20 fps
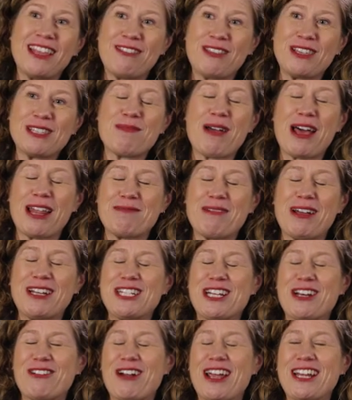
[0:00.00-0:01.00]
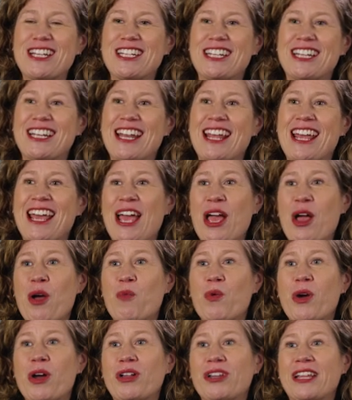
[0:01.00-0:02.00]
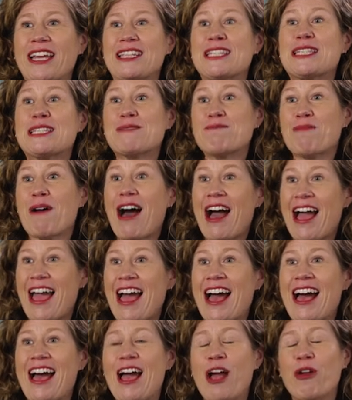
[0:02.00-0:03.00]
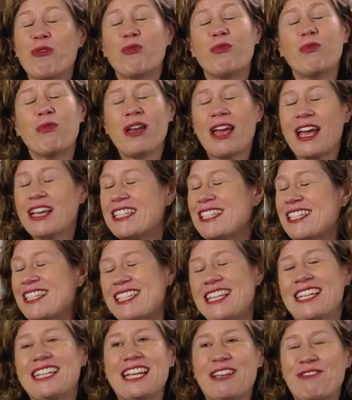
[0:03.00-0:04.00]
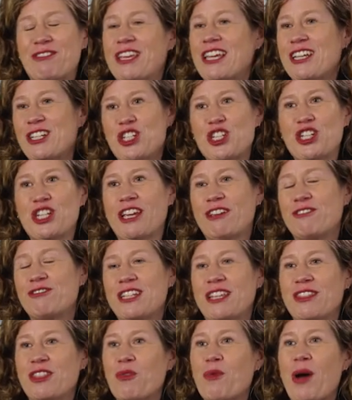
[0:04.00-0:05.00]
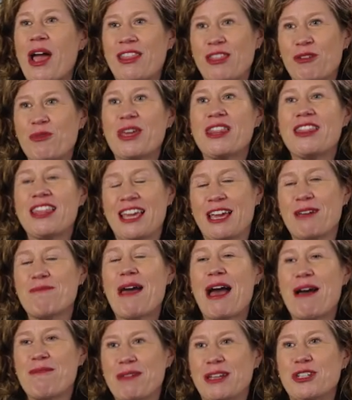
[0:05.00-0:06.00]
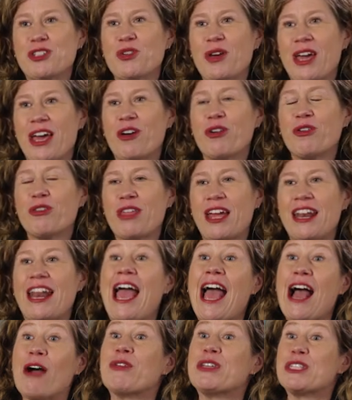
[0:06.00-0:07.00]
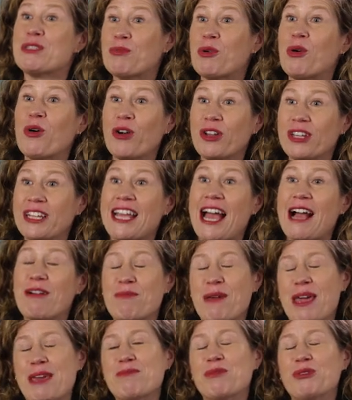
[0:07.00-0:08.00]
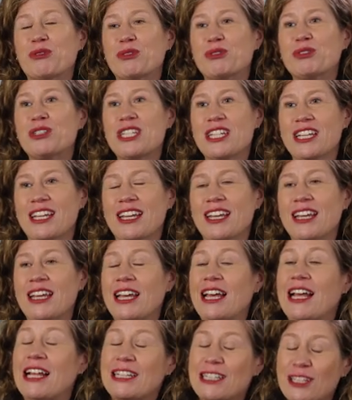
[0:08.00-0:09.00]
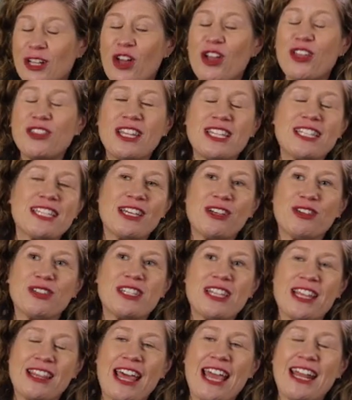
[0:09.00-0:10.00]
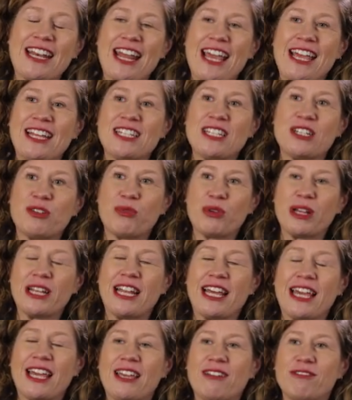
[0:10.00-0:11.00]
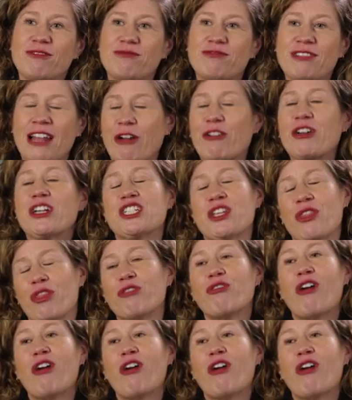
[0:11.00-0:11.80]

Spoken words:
that the Smiling Mind generation will inspire a significant shift in the way that we think about mental health and how we support young people to learn the skills that they need to really flourish and